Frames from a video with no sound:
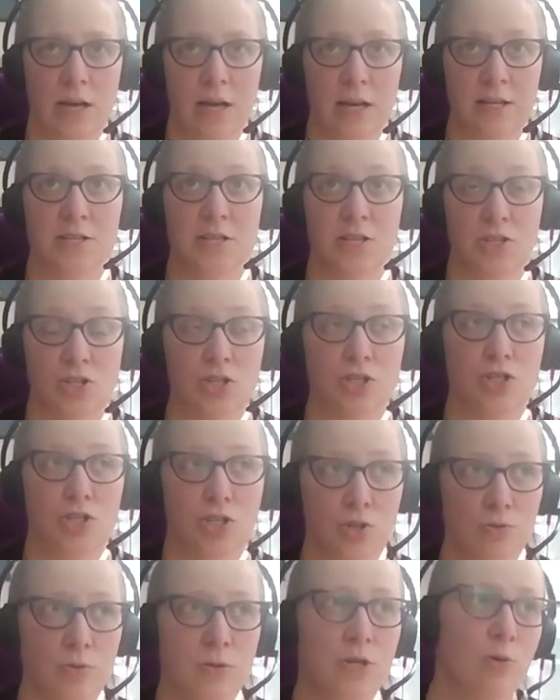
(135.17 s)
in addition
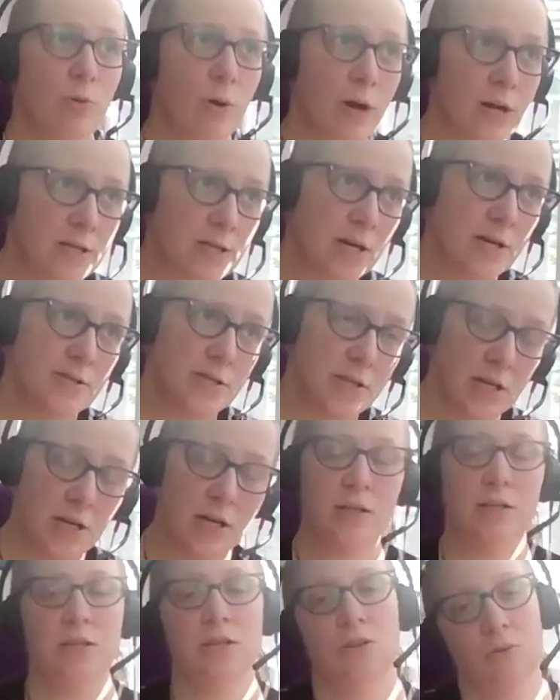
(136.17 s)
to the UI
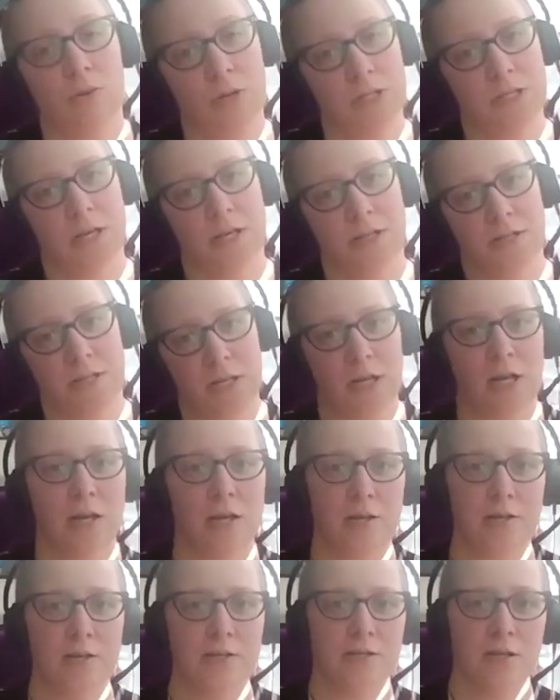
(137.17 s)
testing and the unit
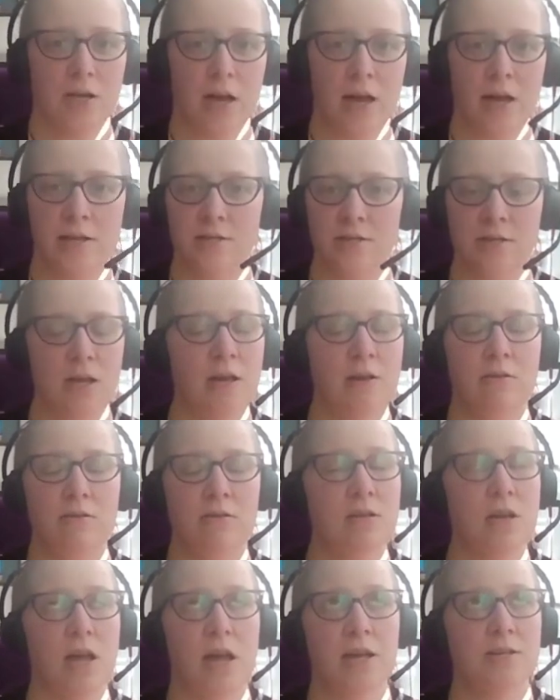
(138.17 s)
testing, it
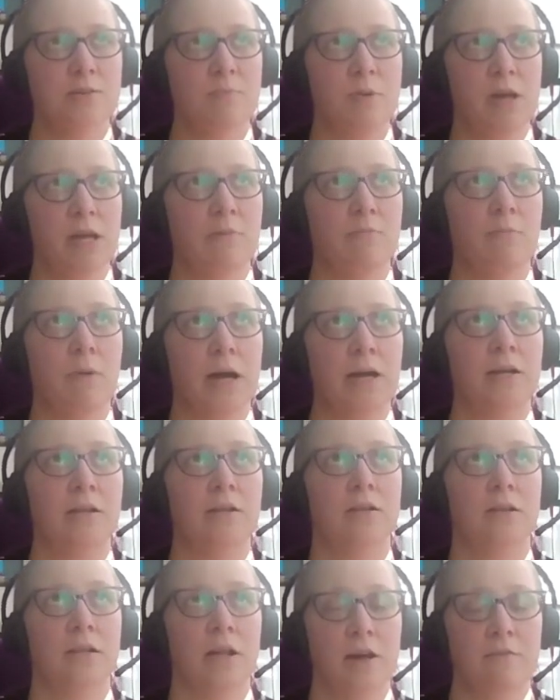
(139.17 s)
has made my
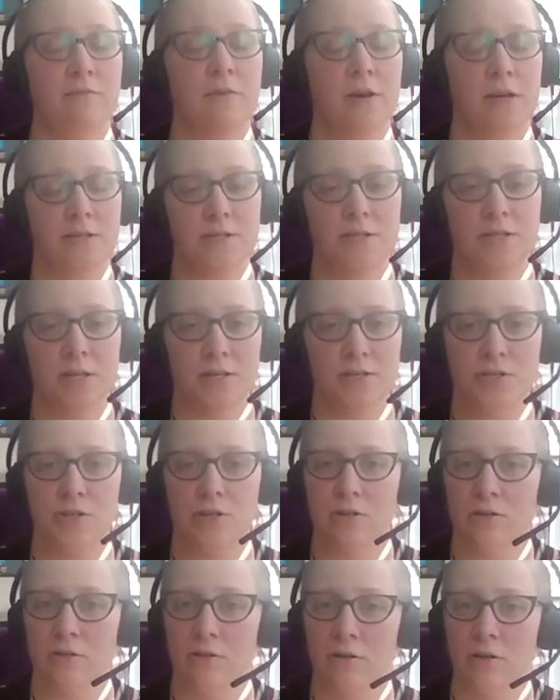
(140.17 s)
life as a
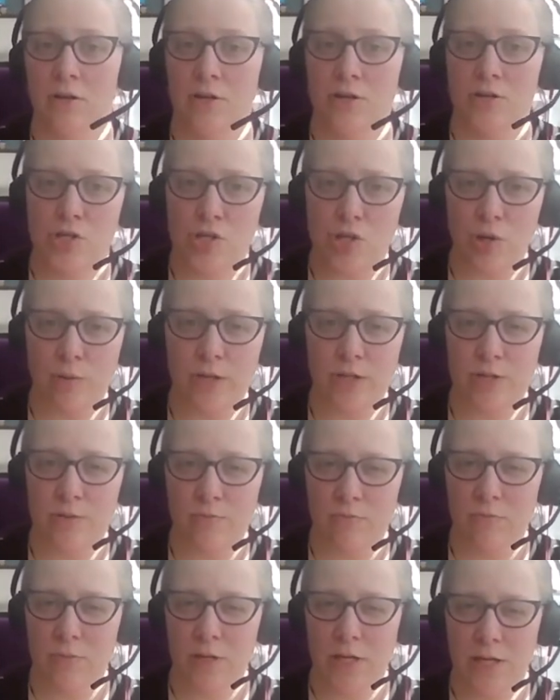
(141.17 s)
tester so
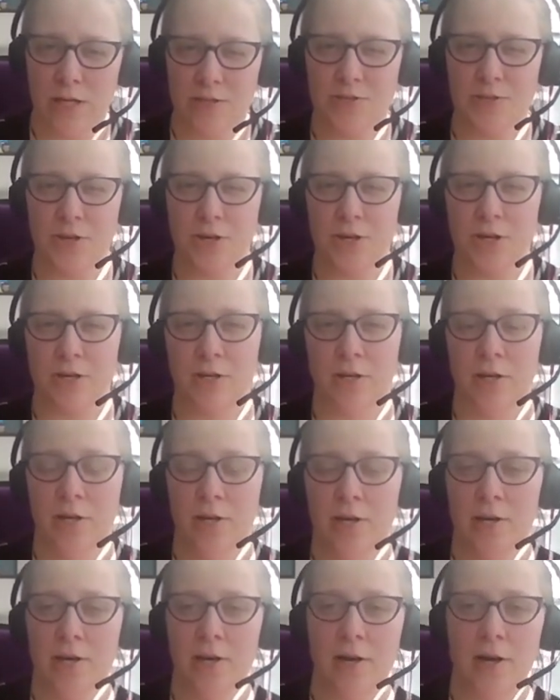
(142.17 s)
much easier,
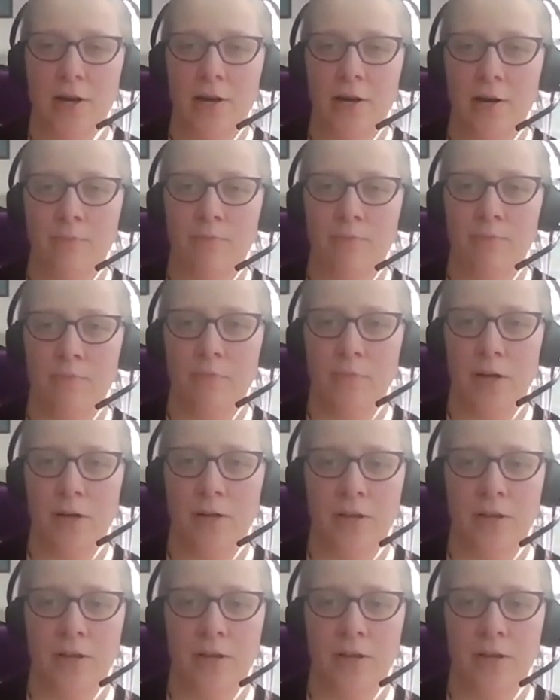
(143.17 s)
and